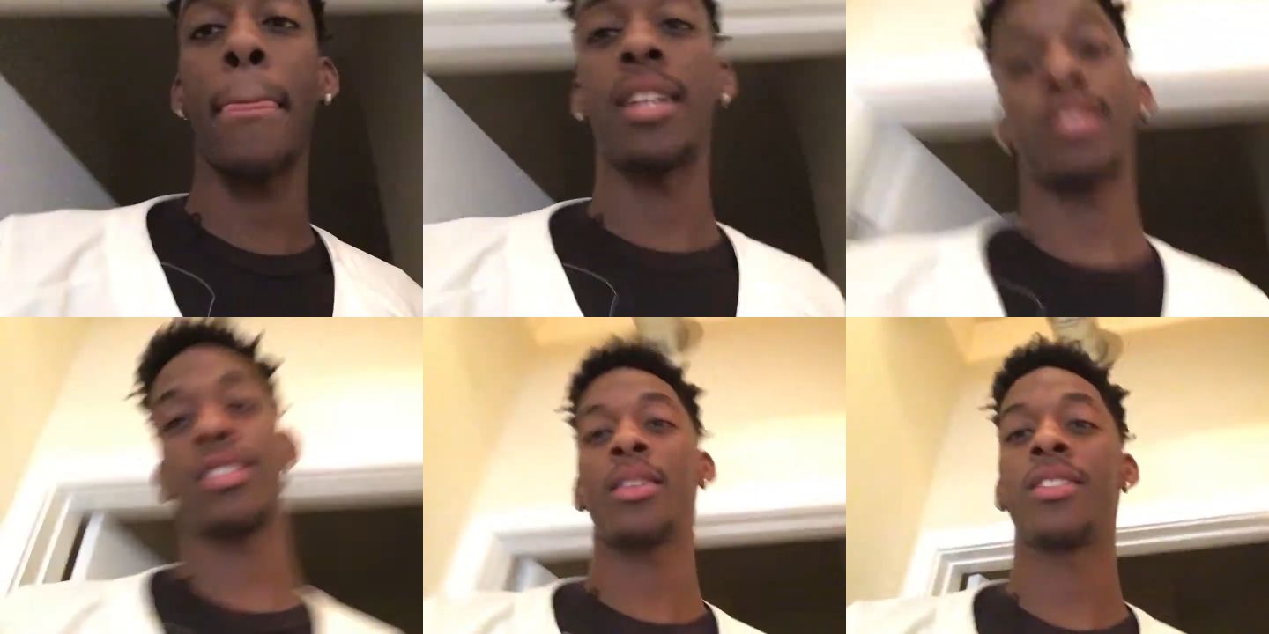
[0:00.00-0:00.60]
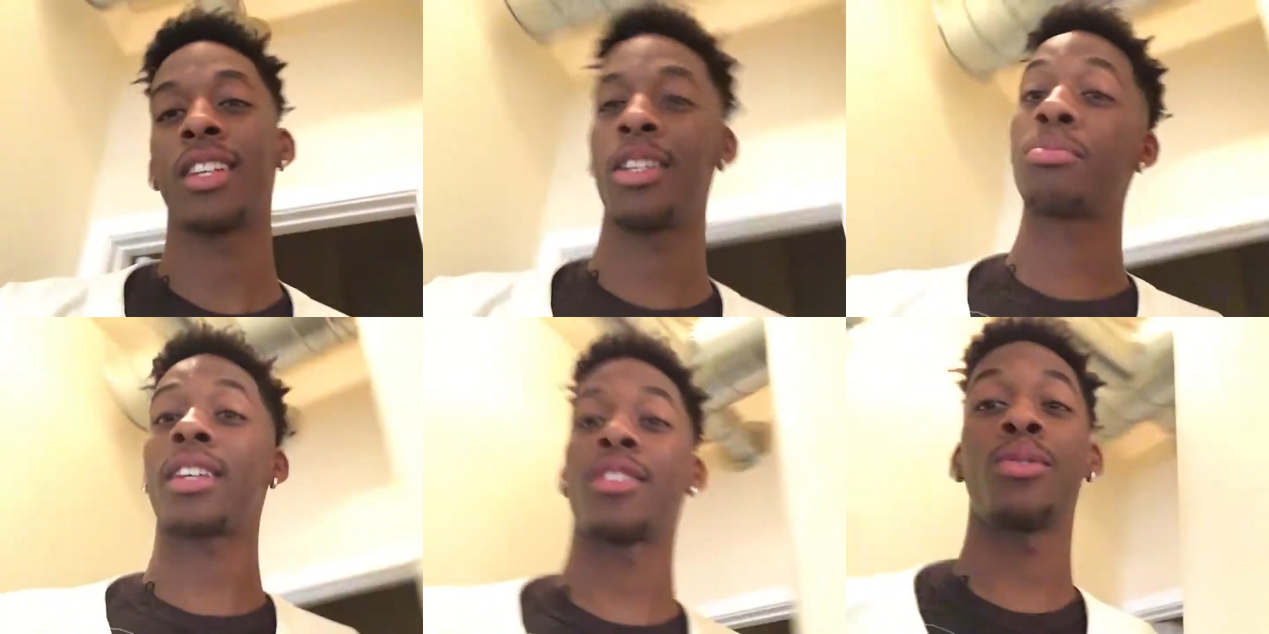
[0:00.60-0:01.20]
Let's go say what's up. He's
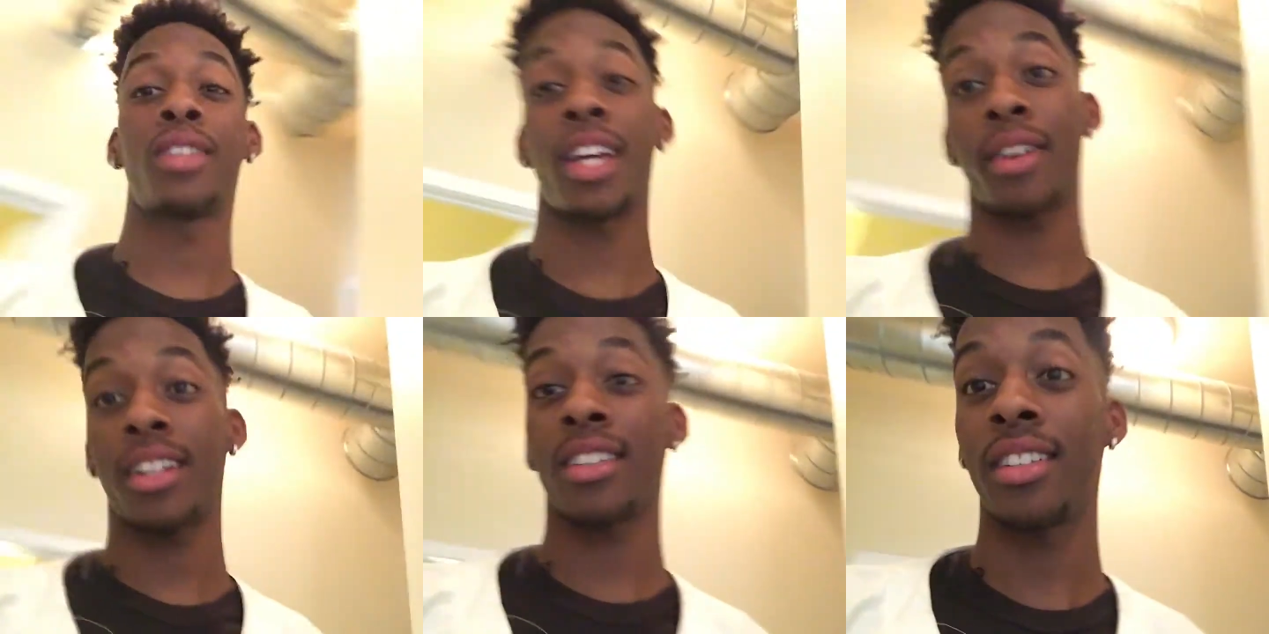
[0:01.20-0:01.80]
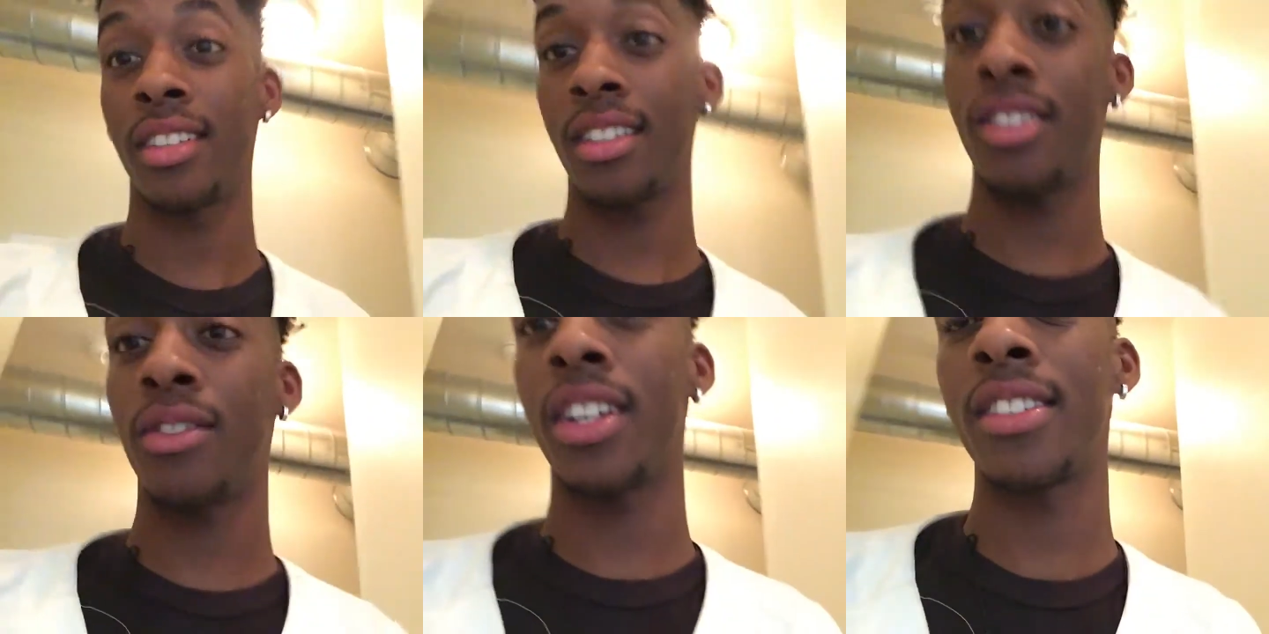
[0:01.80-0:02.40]
playing 2K right now. He,
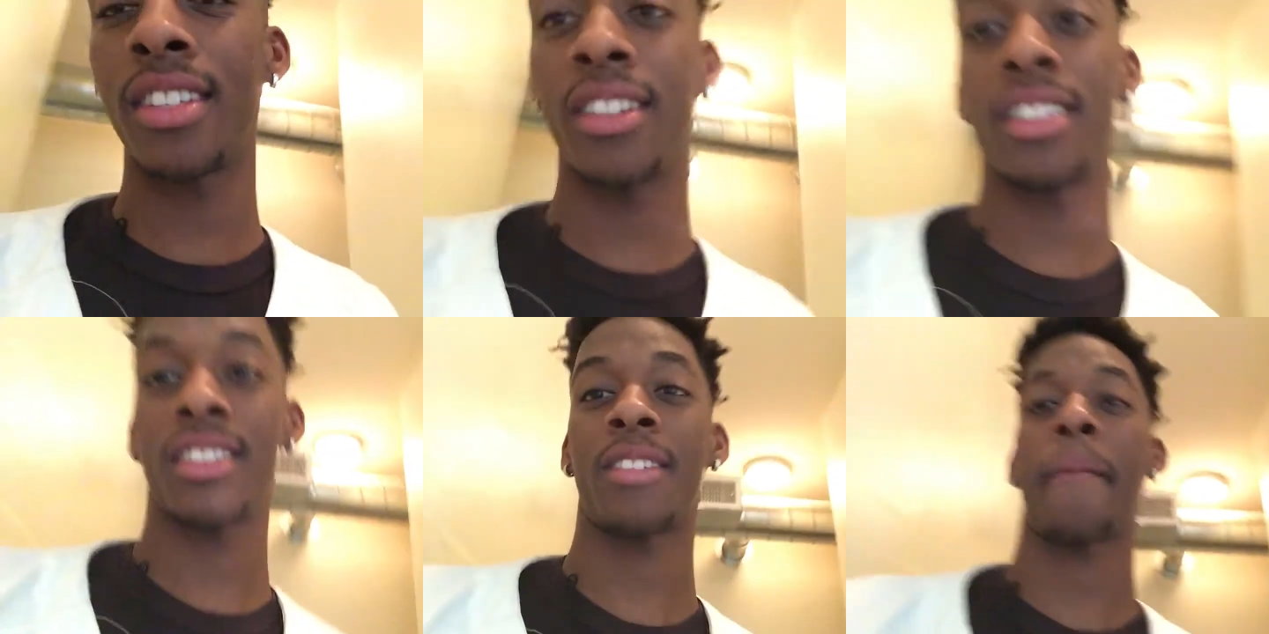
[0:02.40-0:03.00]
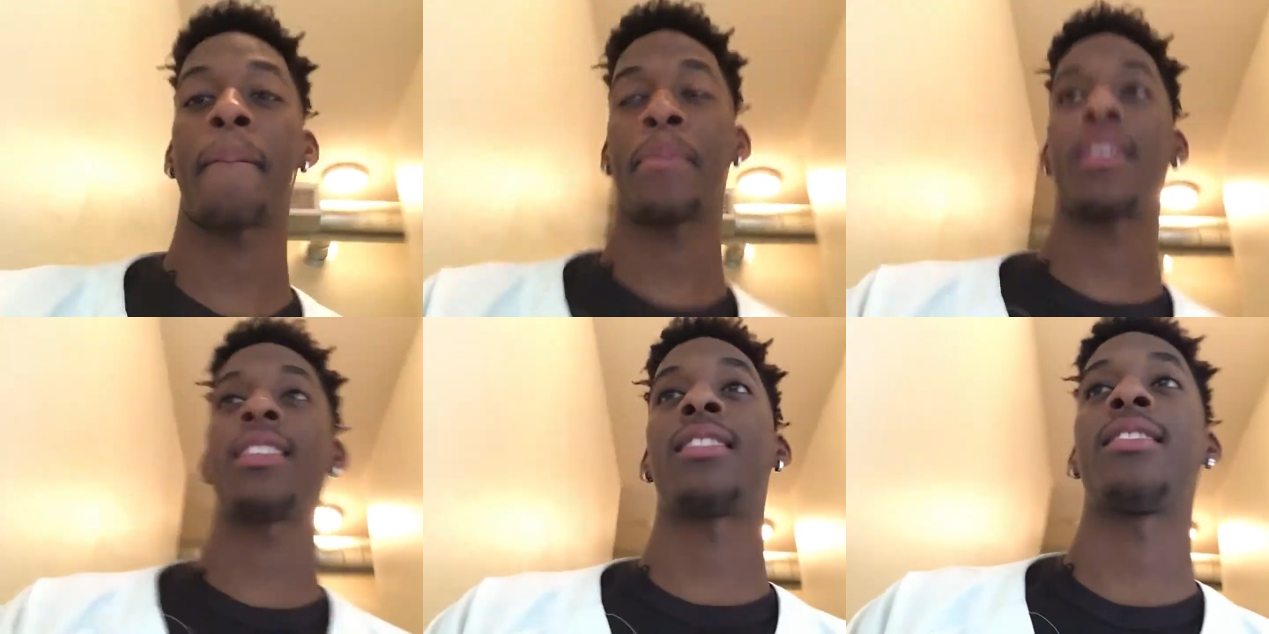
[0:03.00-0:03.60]
he's very serious.
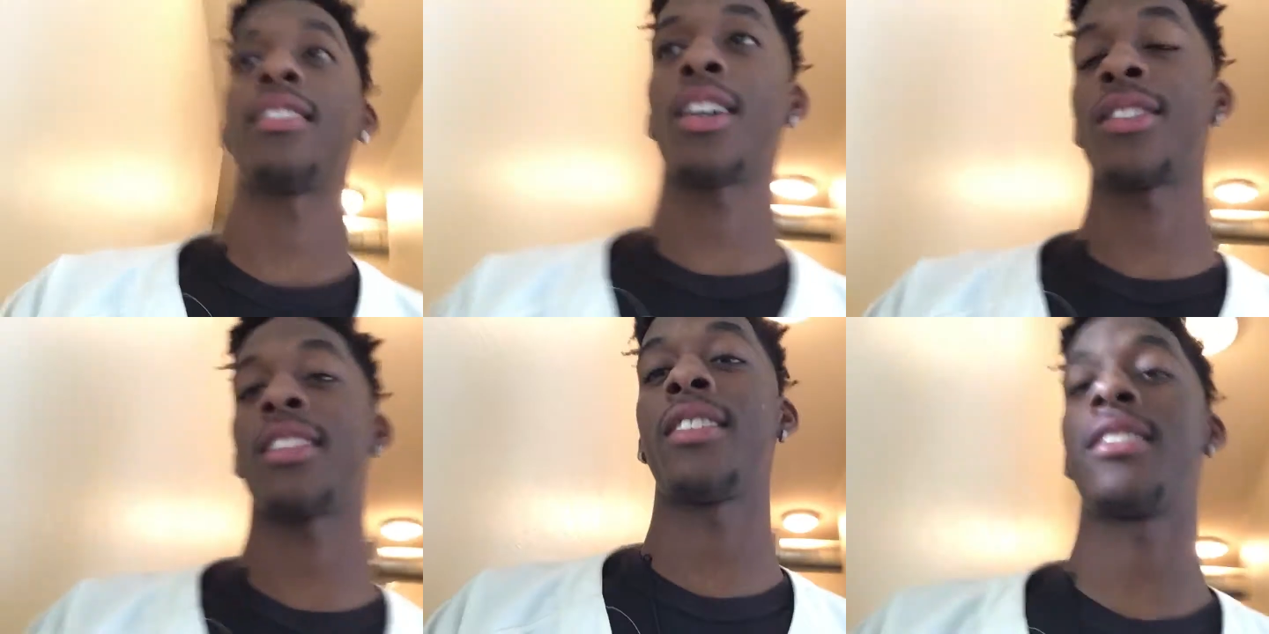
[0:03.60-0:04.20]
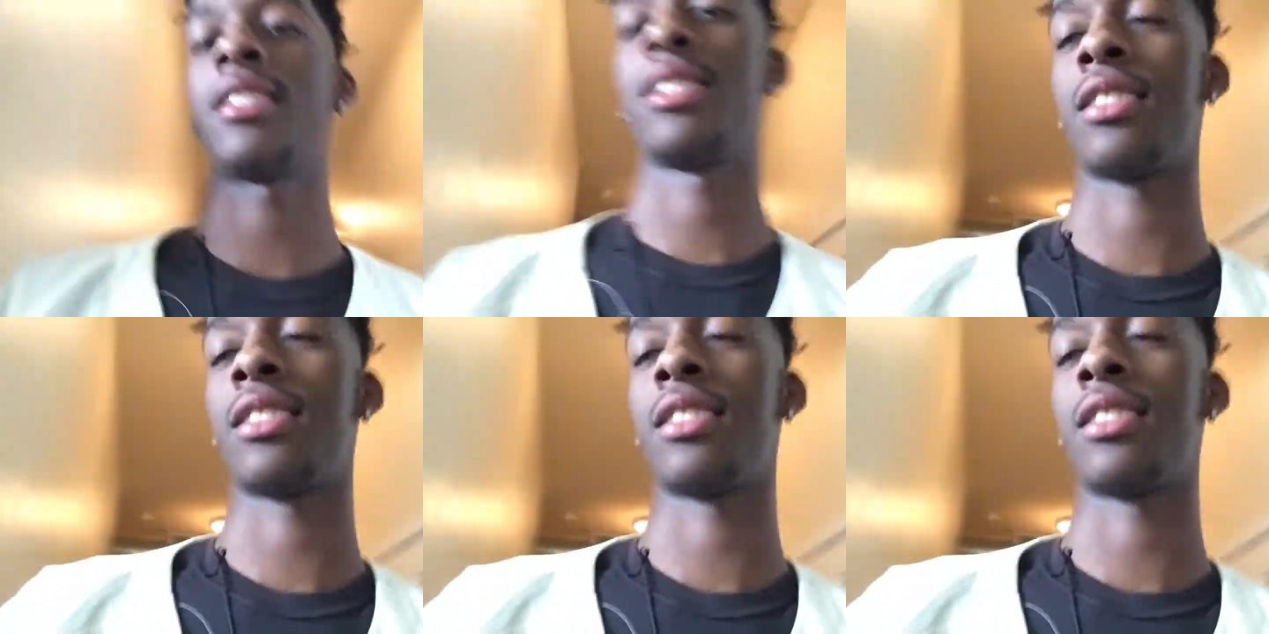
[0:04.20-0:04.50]
See how serious he